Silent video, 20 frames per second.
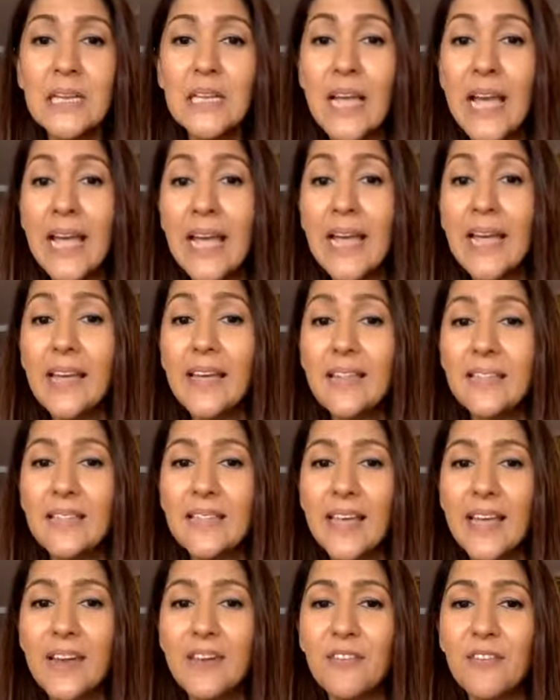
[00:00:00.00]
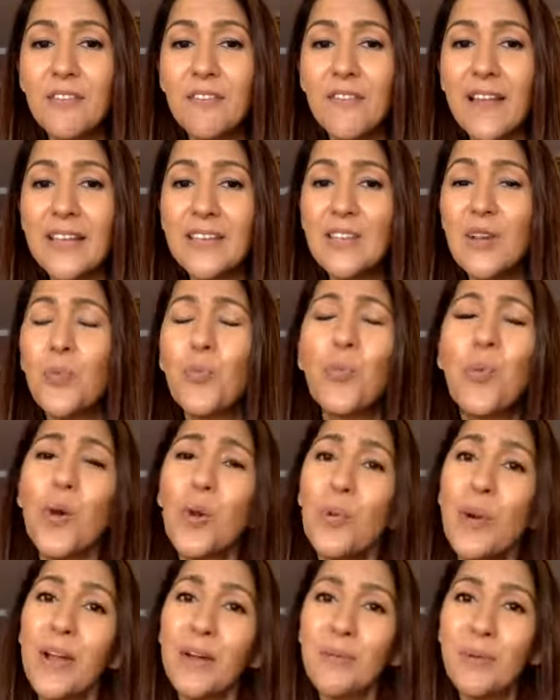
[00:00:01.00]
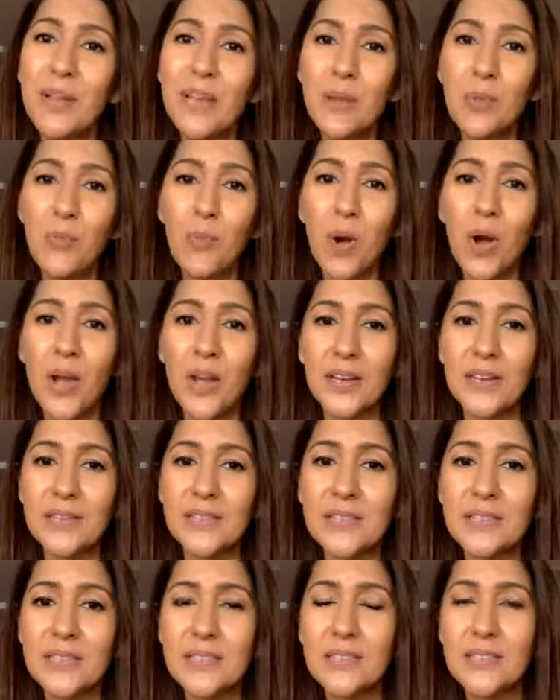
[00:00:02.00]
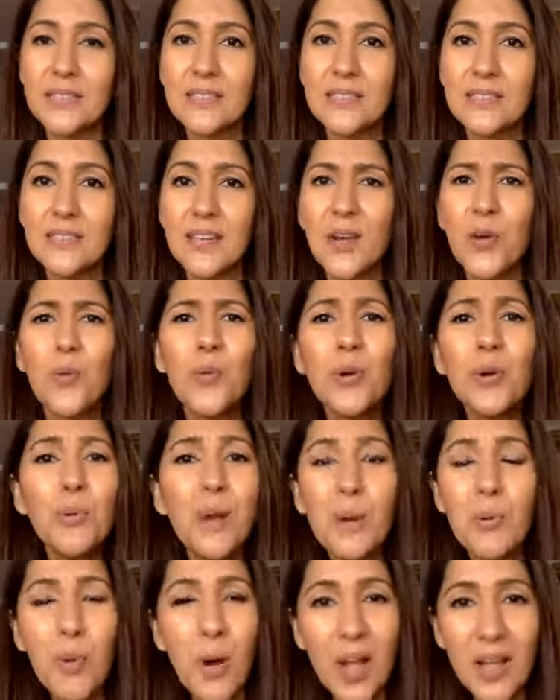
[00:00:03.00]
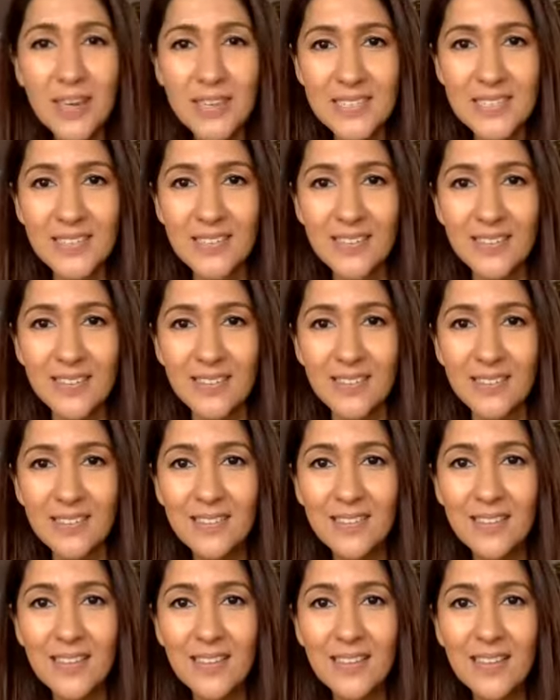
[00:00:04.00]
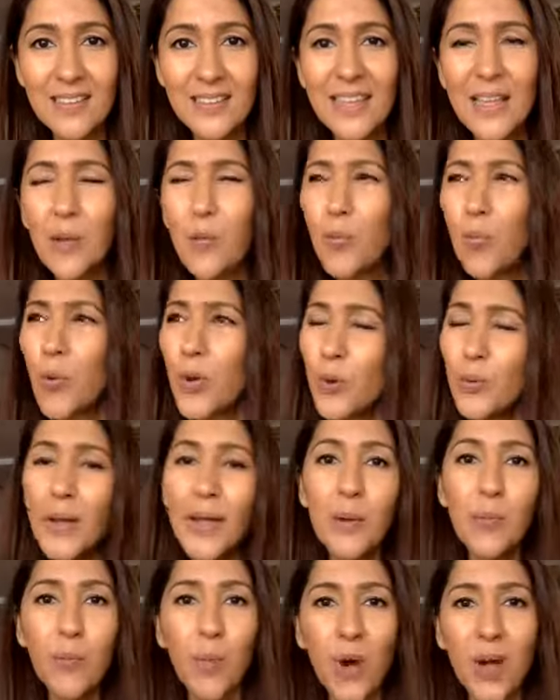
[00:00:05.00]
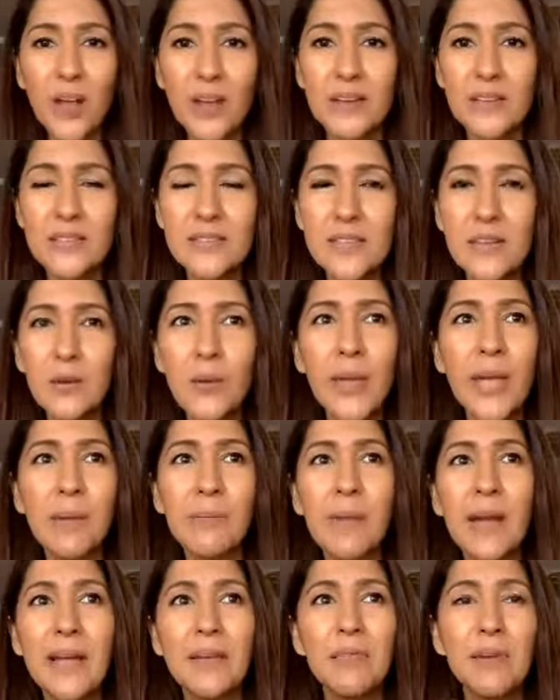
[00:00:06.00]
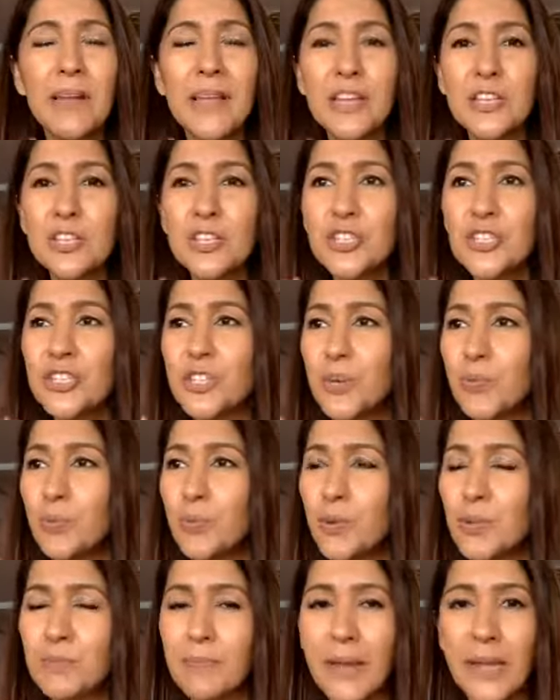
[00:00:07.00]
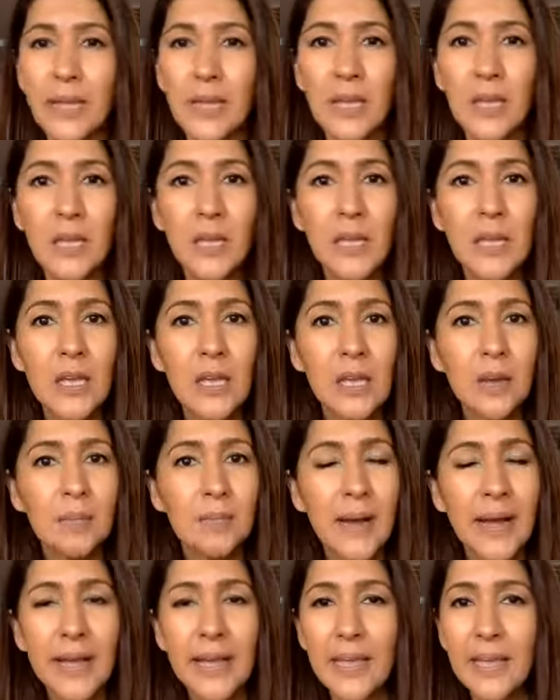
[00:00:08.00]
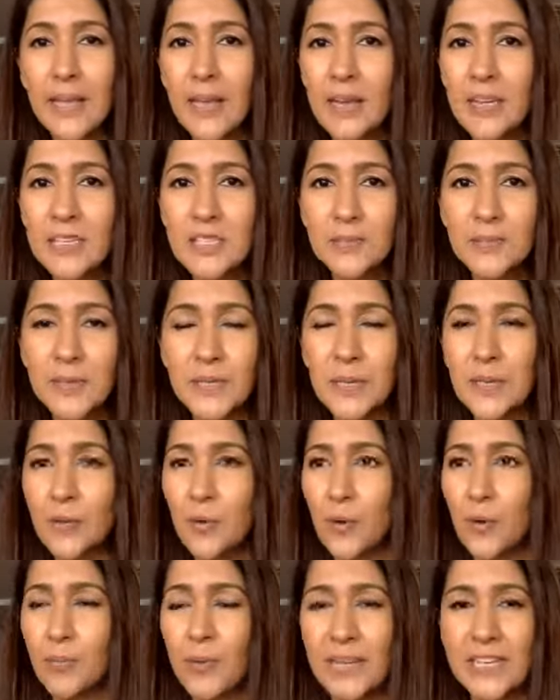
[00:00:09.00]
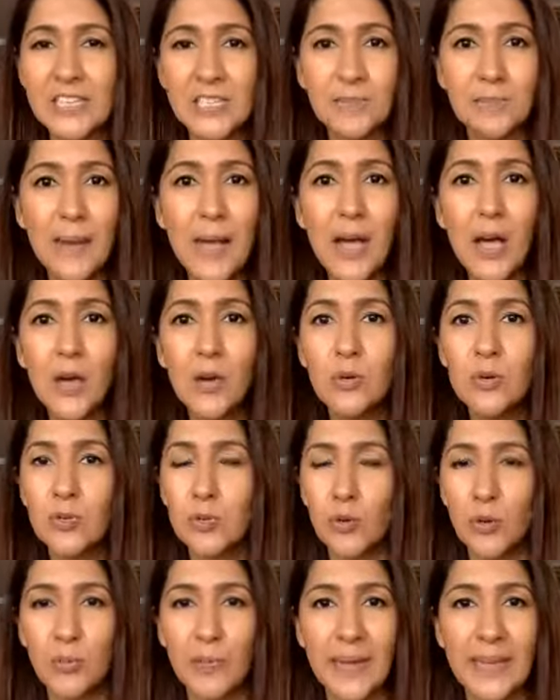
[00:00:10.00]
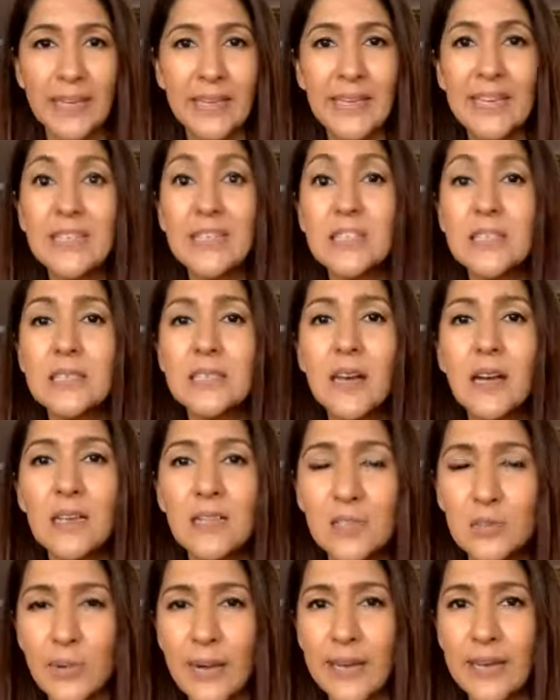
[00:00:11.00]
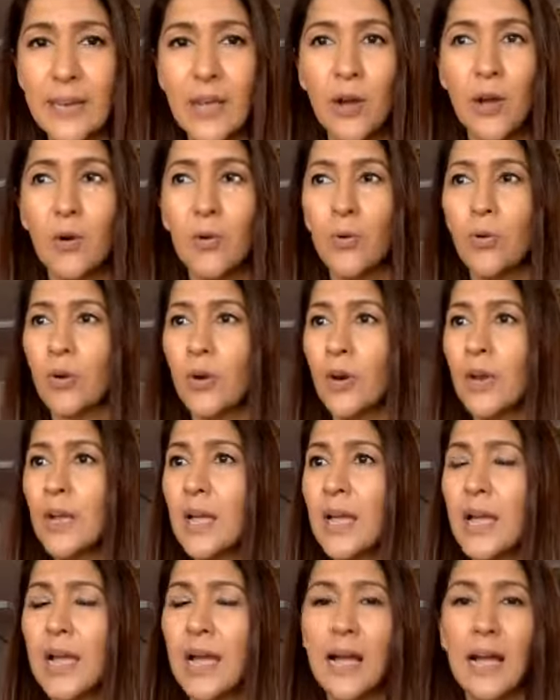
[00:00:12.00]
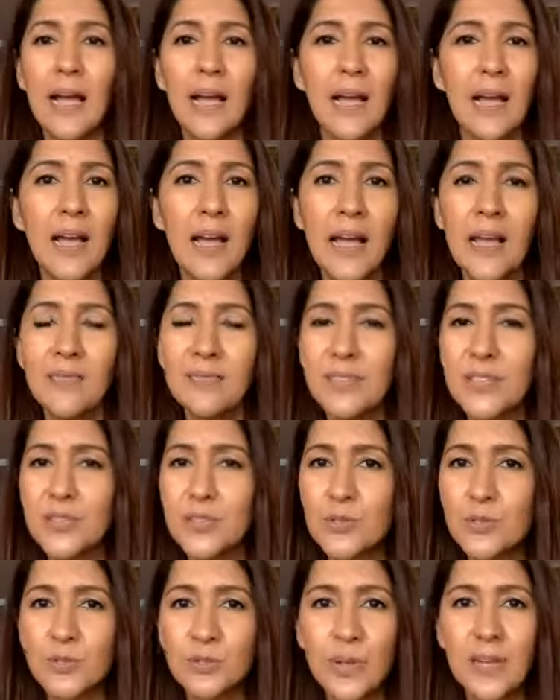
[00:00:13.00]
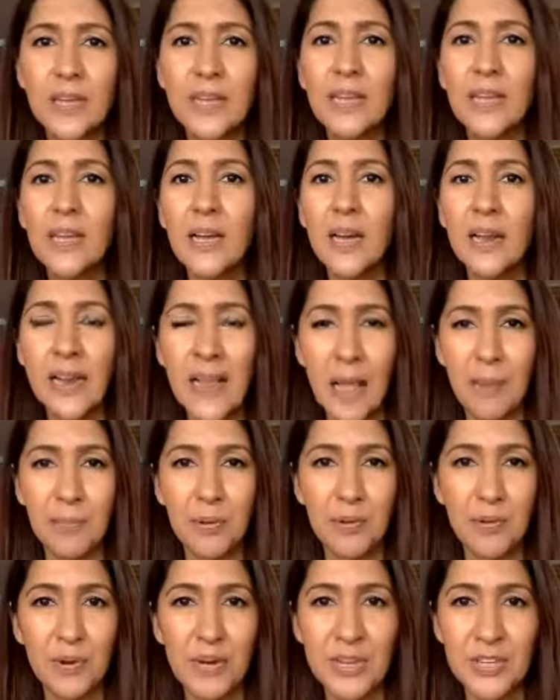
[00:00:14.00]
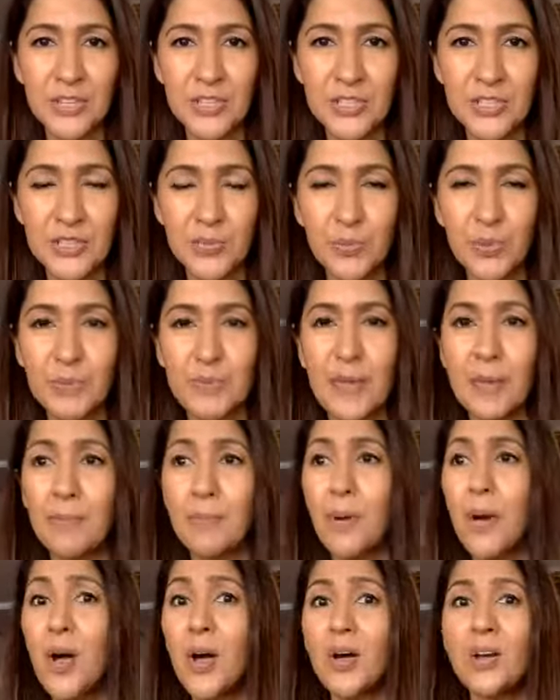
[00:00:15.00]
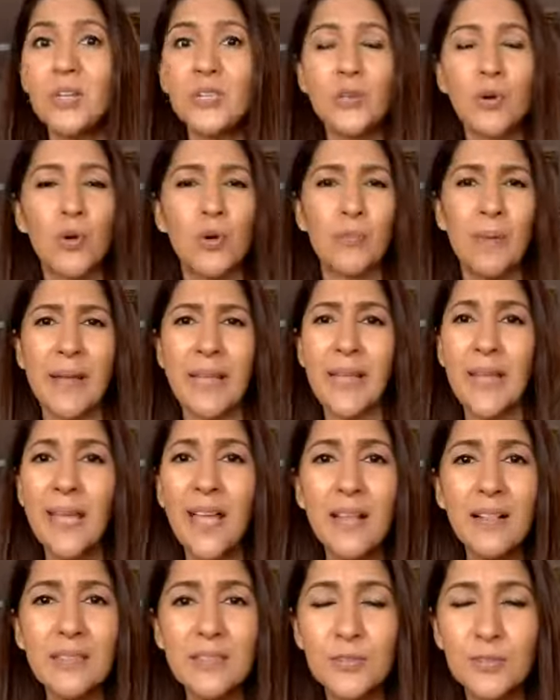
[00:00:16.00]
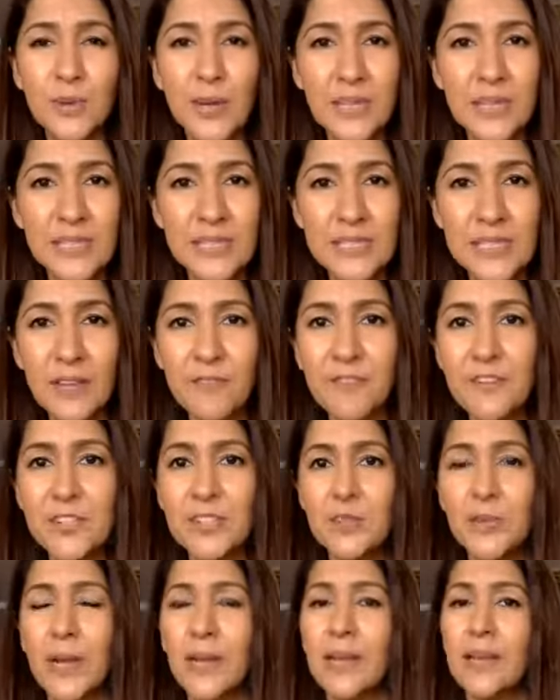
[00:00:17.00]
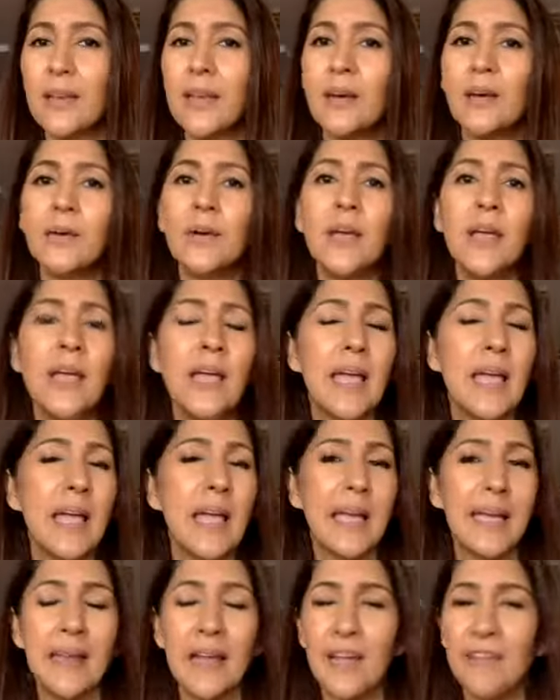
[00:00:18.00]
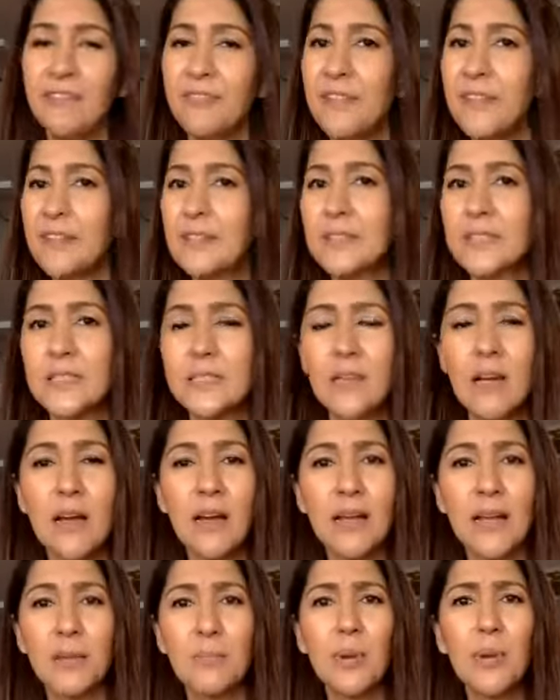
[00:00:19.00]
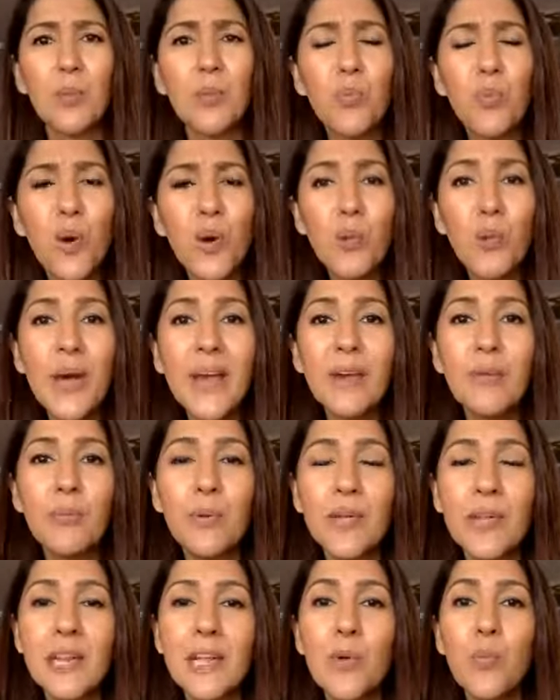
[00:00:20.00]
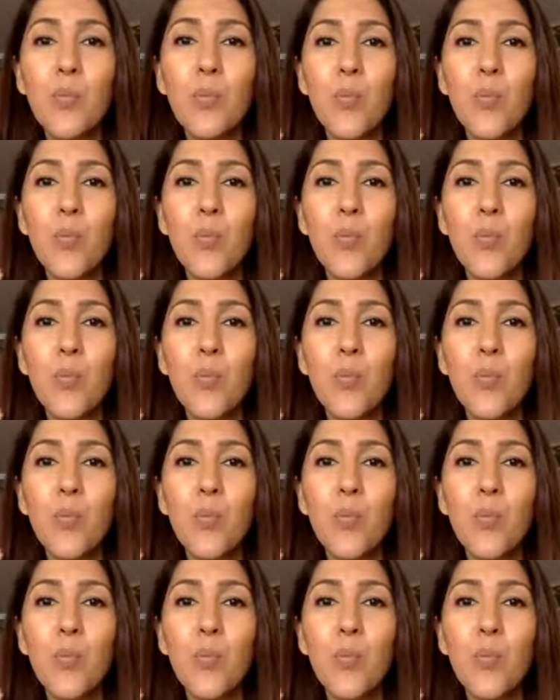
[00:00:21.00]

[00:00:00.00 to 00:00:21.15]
And then reflect on, what do I really want? What do I want here? Like, what do I want? Okay, my relationship with my husband or my spouse or my kids sucks right now, or I have this really unhappy relationship with my boss, or my health really suffers right now and I feel stuck. But what do I really